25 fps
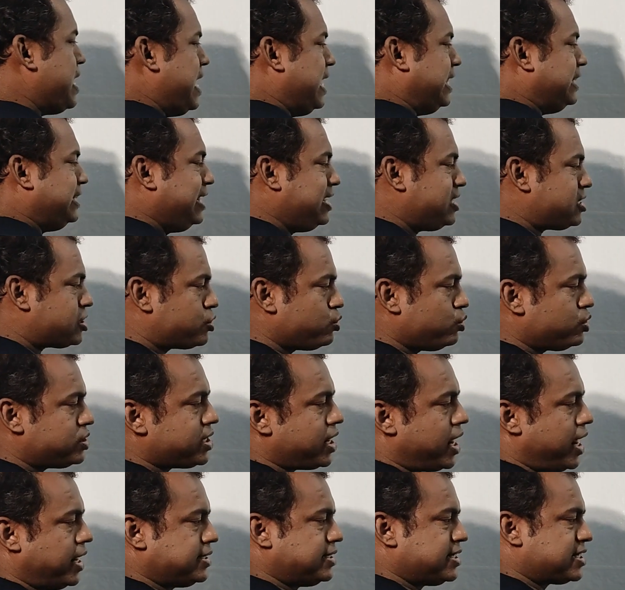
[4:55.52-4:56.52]
These two
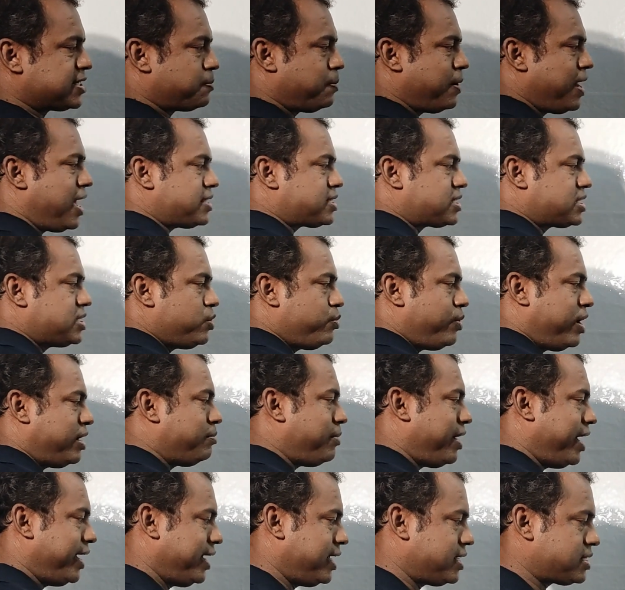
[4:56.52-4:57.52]
charges, plus Q and
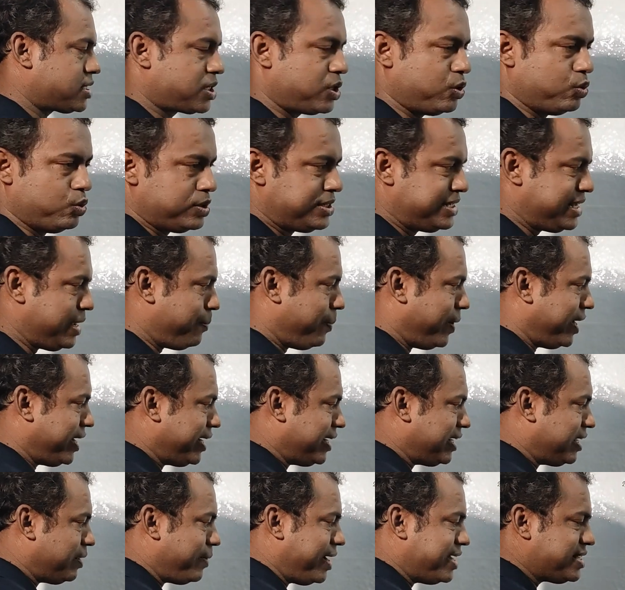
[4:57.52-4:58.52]
minus Q,
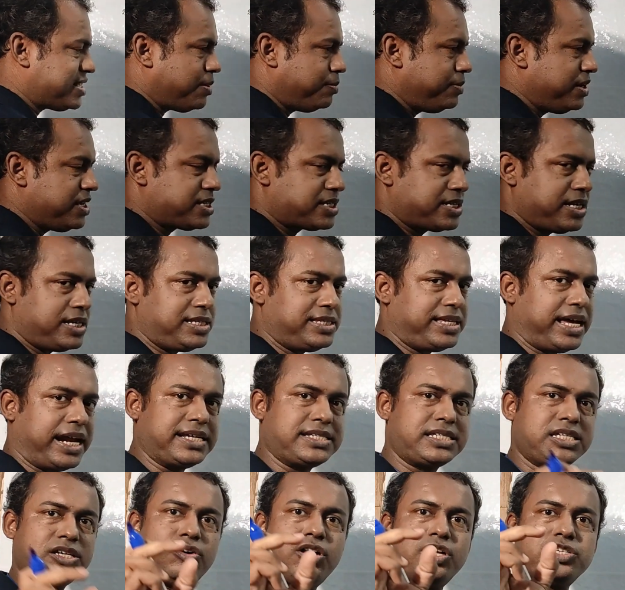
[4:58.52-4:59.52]
separated by some distance, that
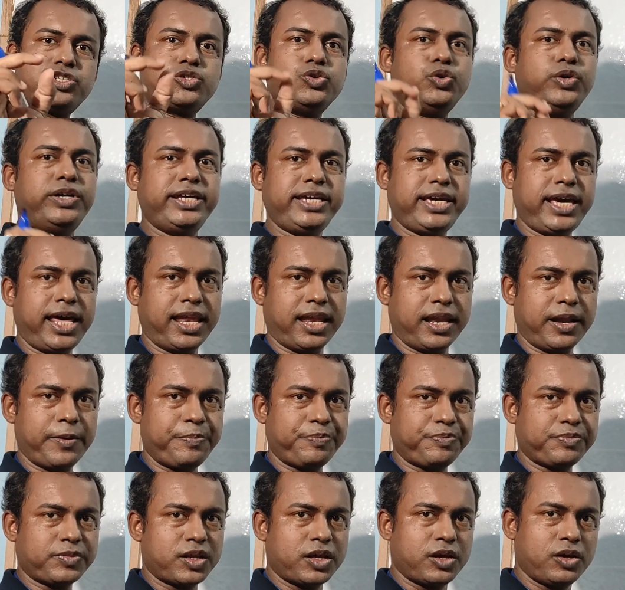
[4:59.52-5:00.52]
is equals to dl.
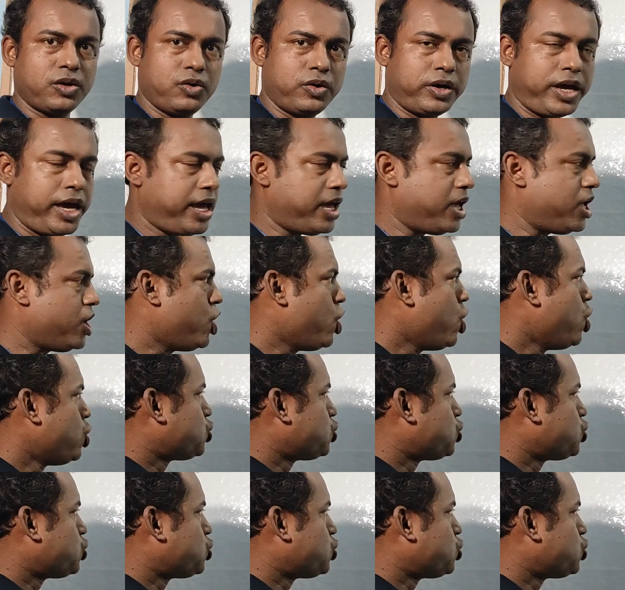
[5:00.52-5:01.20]
Okay.